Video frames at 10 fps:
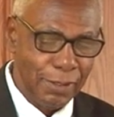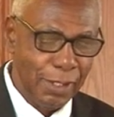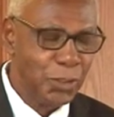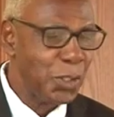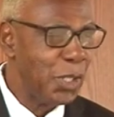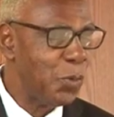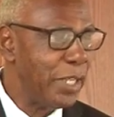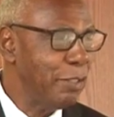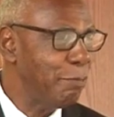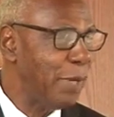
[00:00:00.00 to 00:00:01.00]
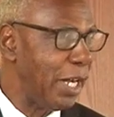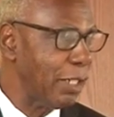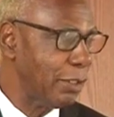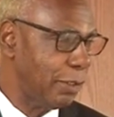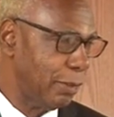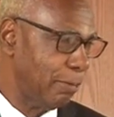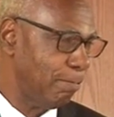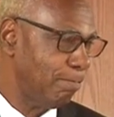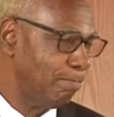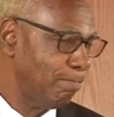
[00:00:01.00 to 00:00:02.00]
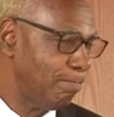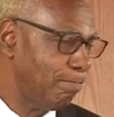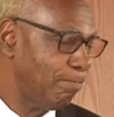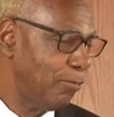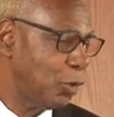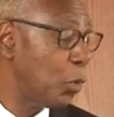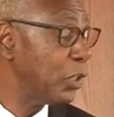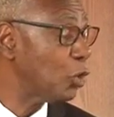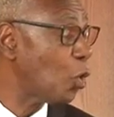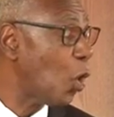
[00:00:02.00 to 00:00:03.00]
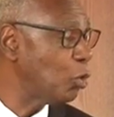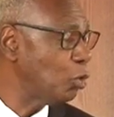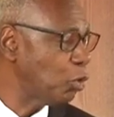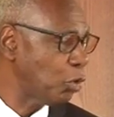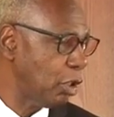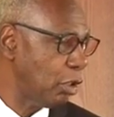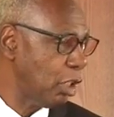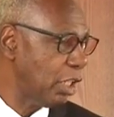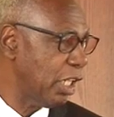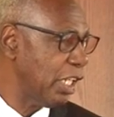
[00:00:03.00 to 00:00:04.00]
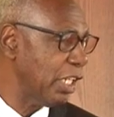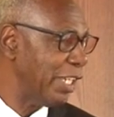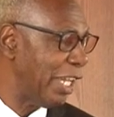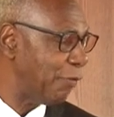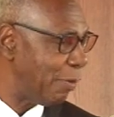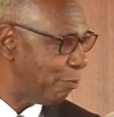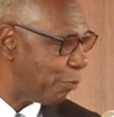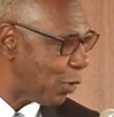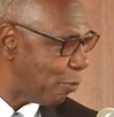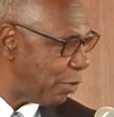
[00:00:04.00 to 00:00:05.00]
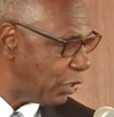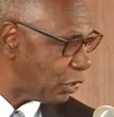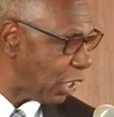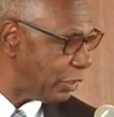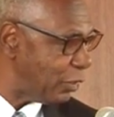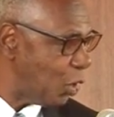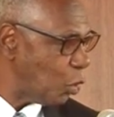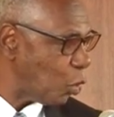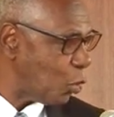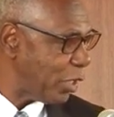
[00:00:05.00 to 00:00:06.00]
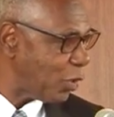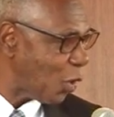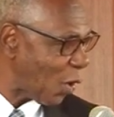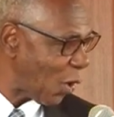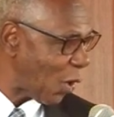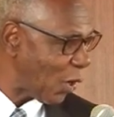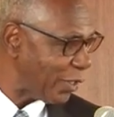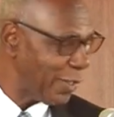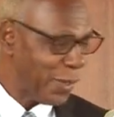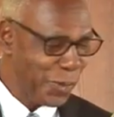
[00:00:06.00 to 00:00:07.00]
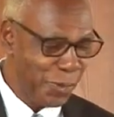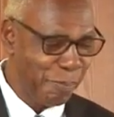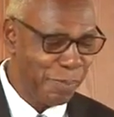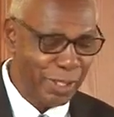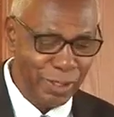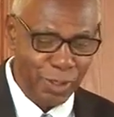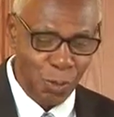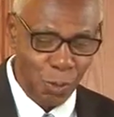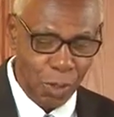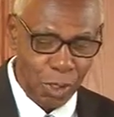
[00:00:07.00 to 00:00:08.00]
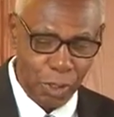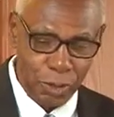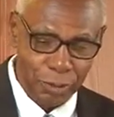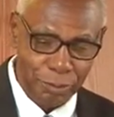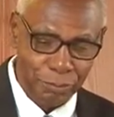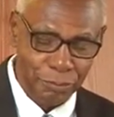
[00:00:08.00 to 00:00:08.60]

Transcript: And so he went back to his country. The king gave him permission to return to build the walls.